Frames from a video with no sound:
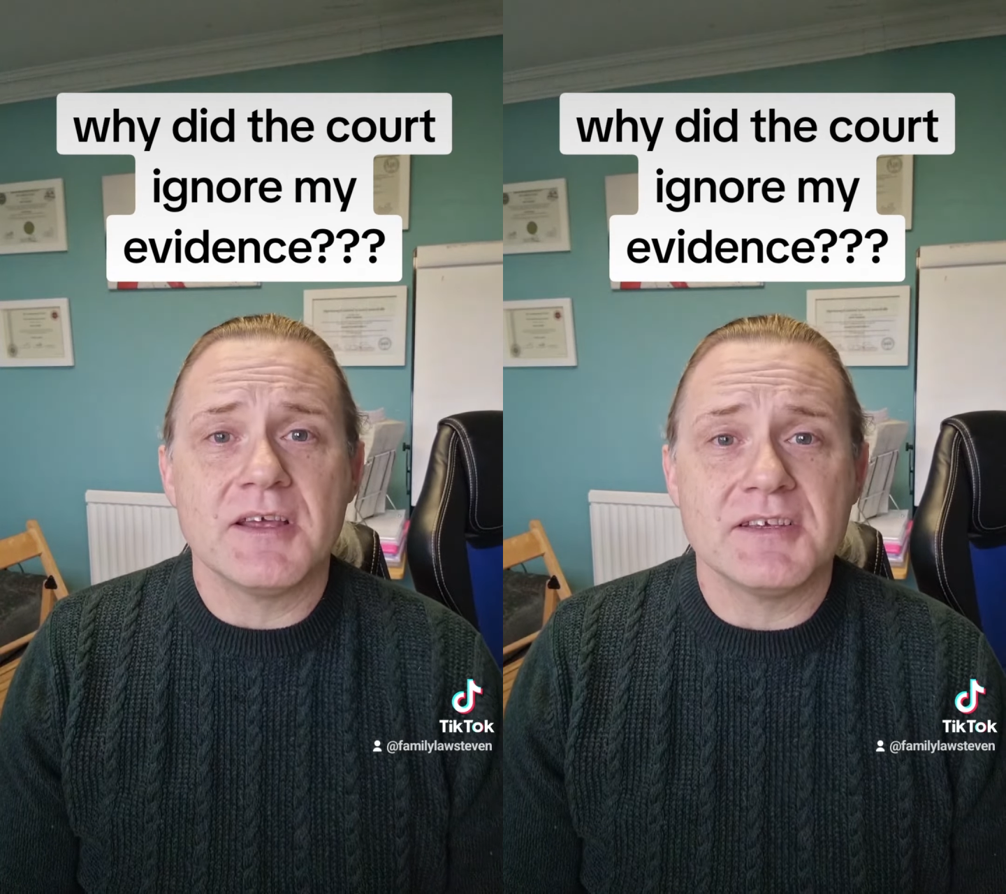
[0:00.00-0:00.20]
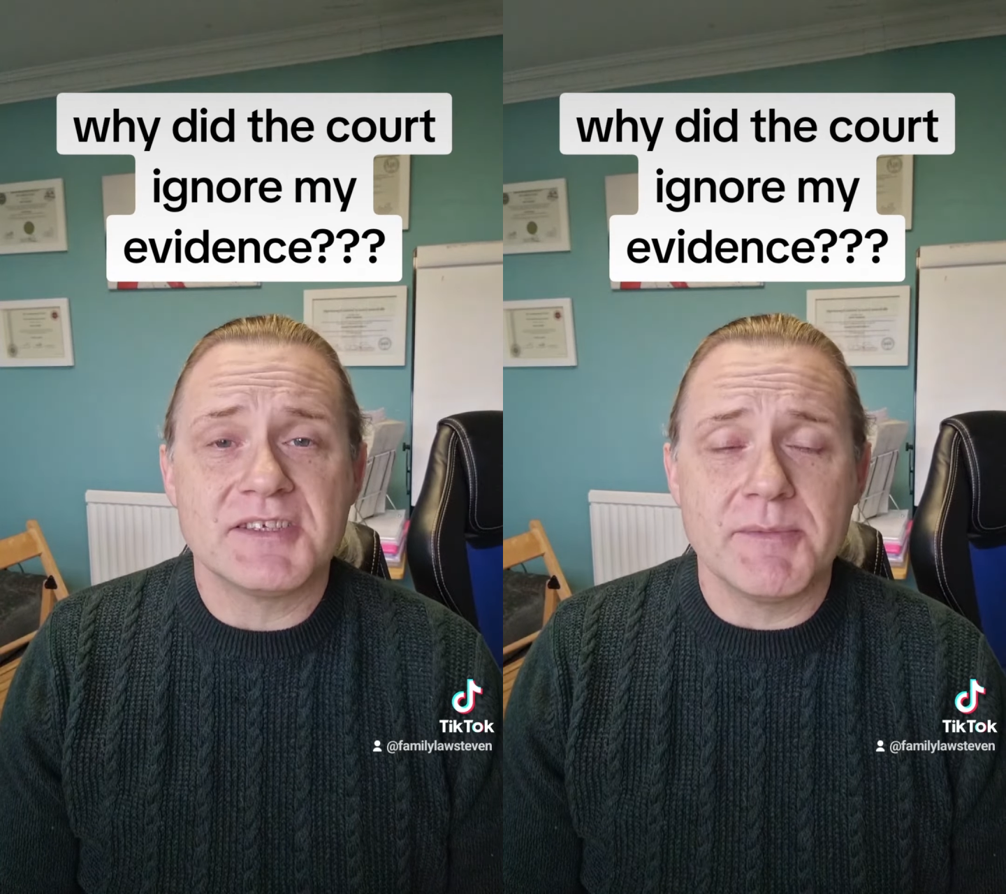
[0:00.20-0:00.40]

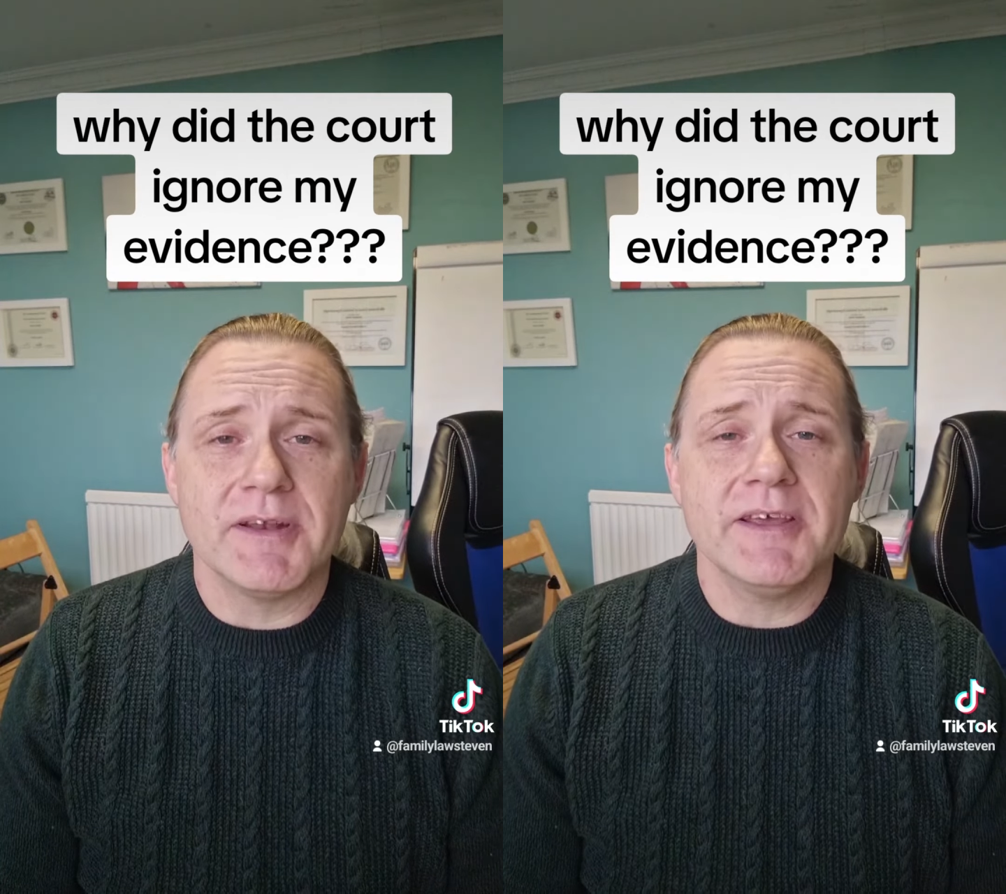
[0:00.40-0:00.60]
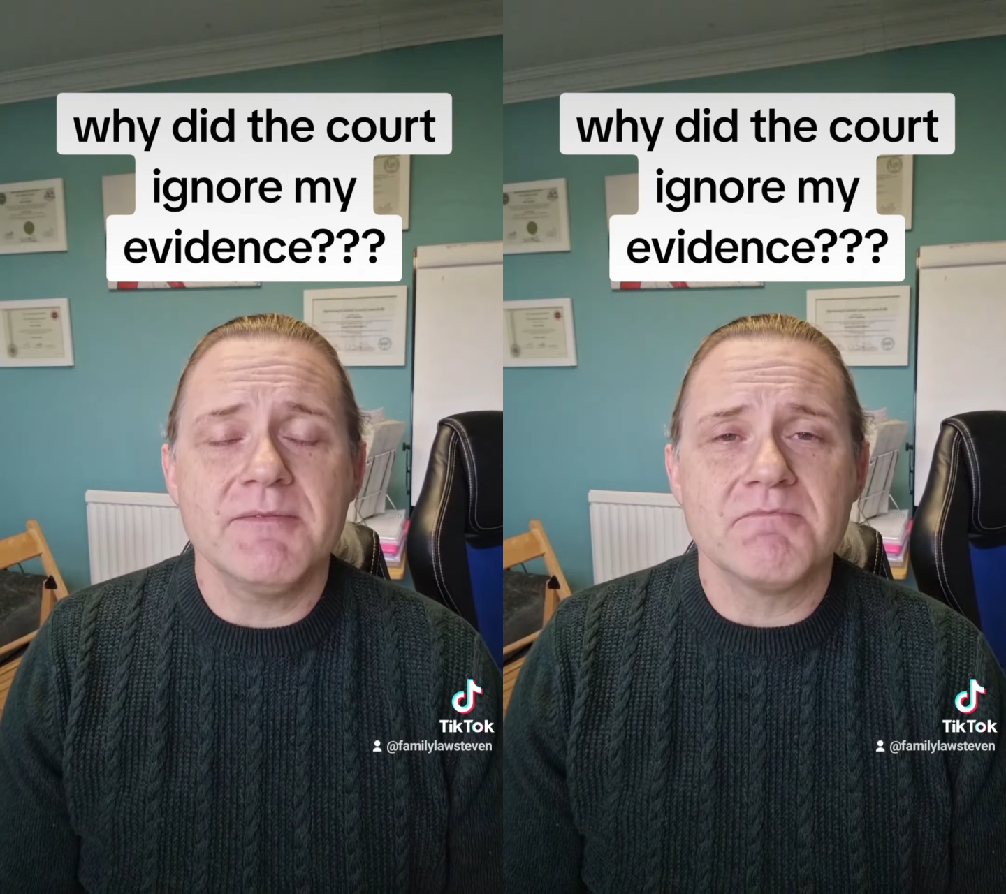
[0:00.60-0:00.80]

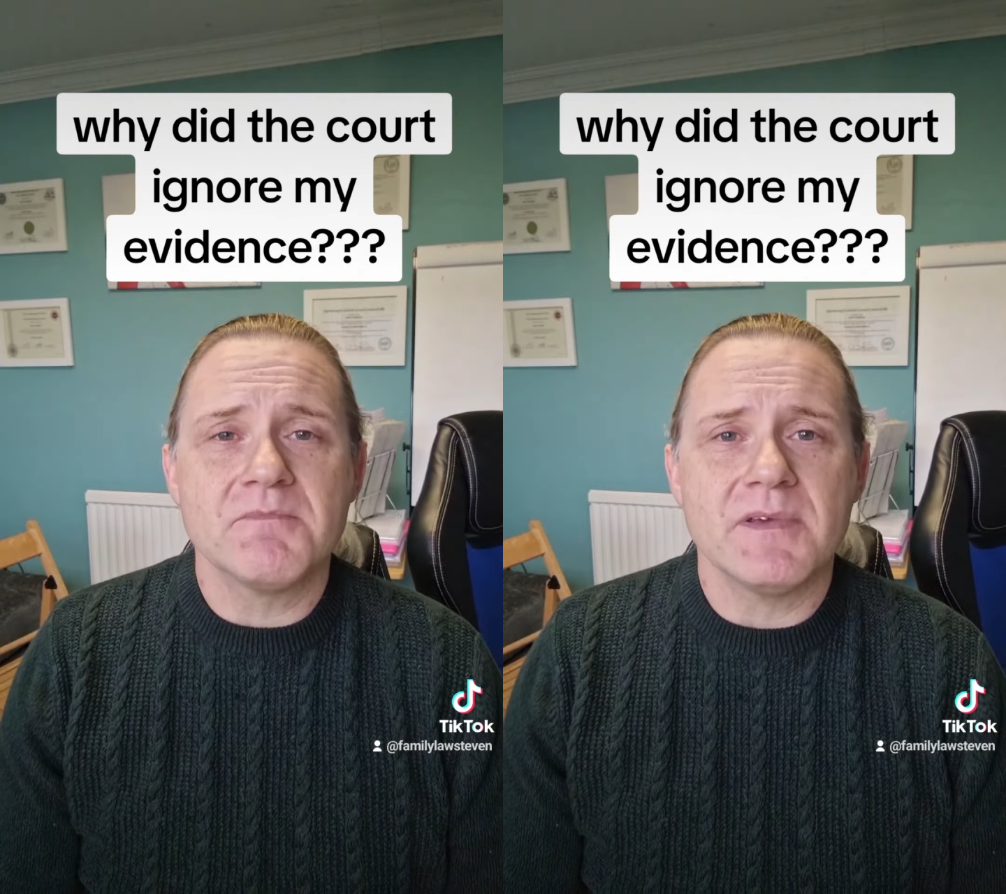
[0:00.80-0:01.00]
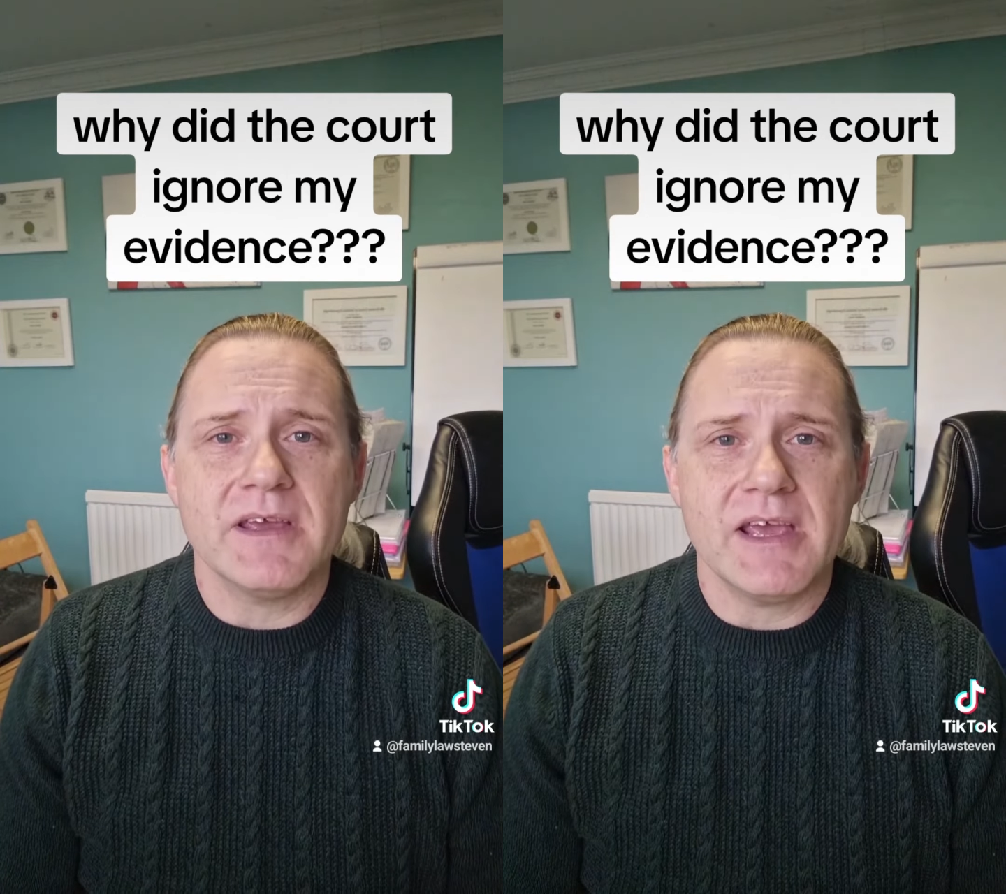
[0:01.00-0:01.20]
Similarly,
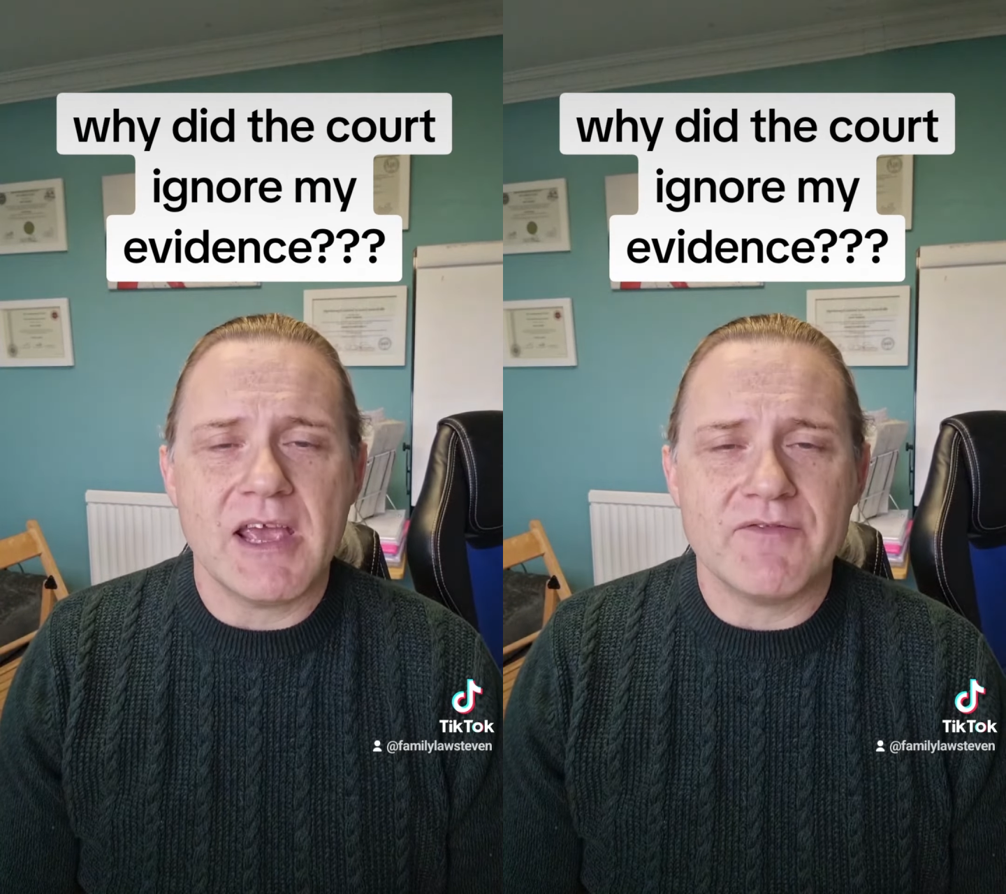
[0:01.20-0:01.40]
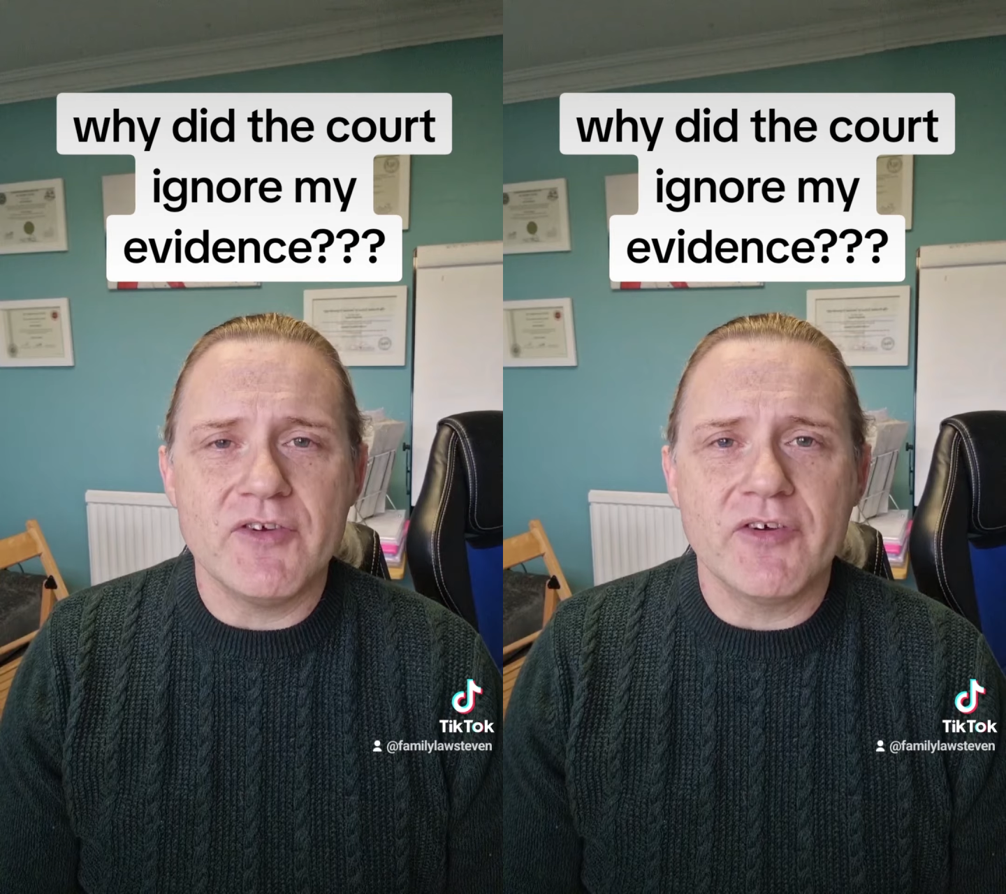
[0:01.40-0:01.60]
if